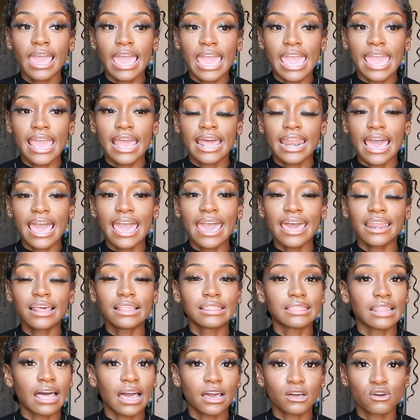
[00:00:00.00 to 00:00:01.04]
and I had a
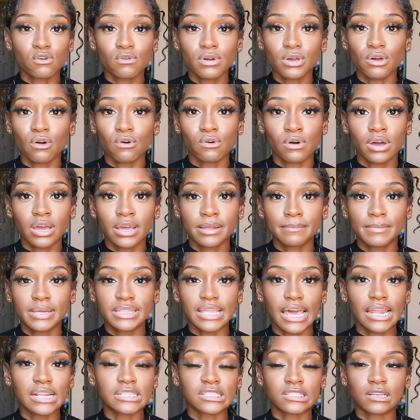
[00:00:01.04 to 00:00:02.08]
lot going on, but
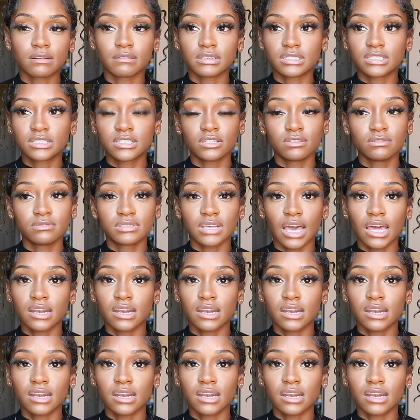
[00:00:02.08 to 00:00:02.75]
that is no excuse.